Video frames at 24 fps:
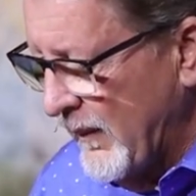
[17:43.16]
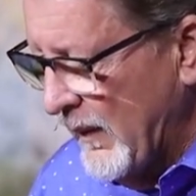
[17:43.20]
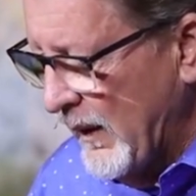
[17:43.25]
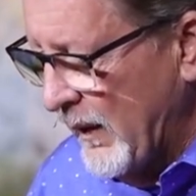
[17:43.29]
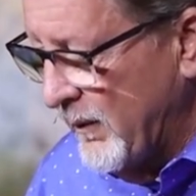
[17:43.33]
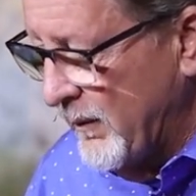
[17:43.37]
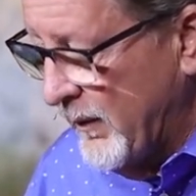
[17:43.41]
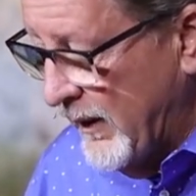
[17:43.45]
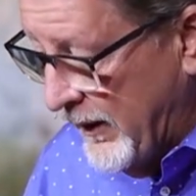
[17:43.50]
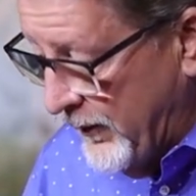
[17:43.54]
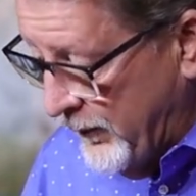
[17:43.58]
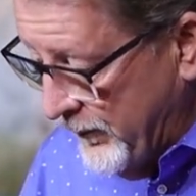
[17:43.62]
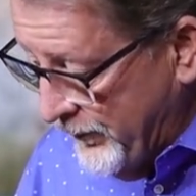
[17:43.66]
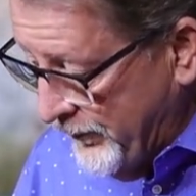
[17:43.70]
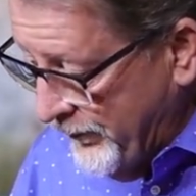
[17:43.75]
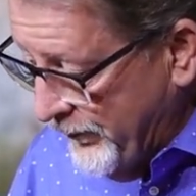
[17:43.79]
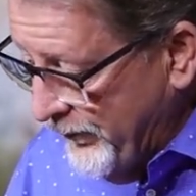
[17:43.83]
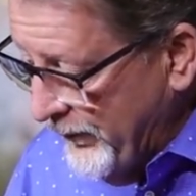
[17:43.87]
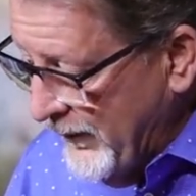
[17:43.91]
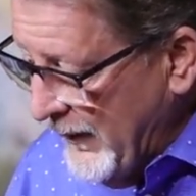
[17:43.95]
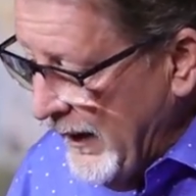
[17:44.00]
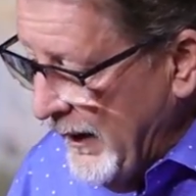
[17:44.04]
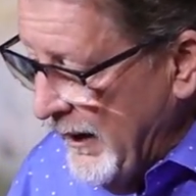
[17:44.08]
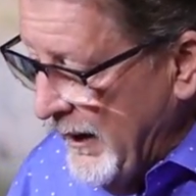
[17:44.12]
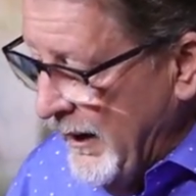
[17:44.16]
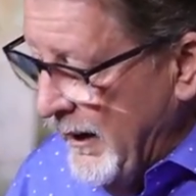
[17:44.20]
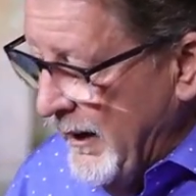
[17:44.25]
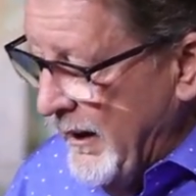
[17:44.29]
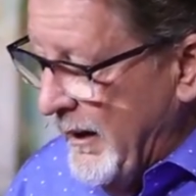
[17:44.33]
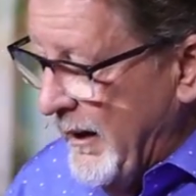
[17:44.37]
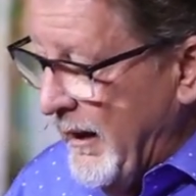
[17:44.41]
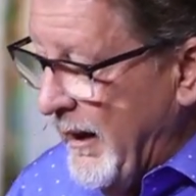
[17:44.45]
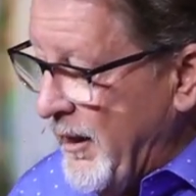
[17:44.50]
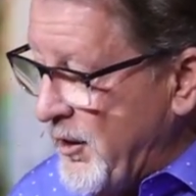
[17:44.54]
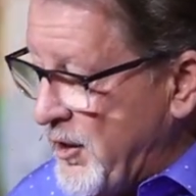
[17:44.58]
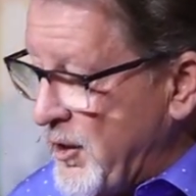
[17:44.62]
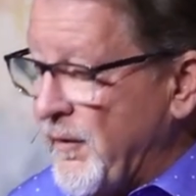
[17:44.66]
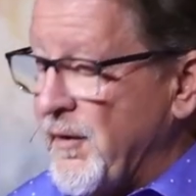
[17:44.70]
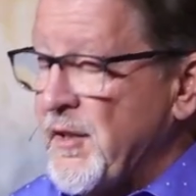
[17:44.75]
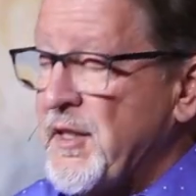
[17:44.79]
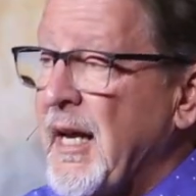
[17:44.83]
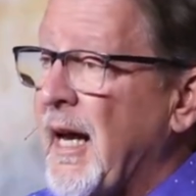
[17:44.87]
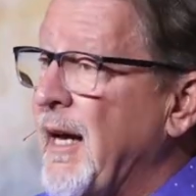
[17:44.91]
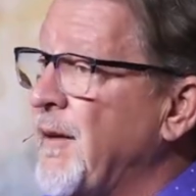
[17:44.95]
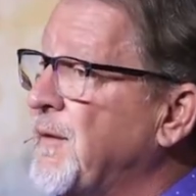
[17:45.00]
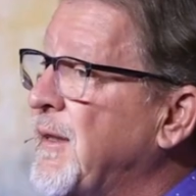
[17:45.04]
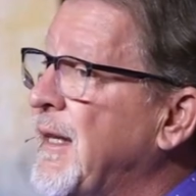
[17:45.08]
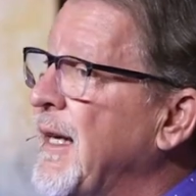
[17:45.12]
Well, each of us
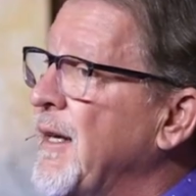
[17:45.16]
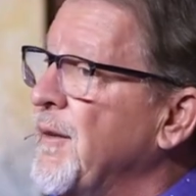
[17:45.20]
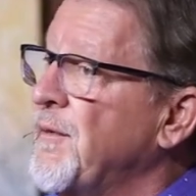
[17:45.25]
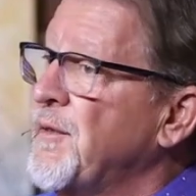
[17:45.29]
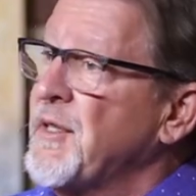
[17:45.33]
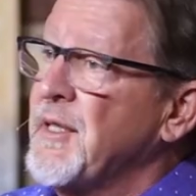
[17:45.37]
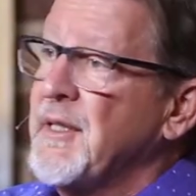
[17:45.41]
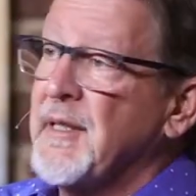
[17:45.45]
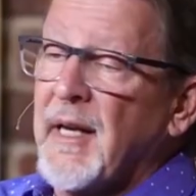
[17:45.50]
have gifts.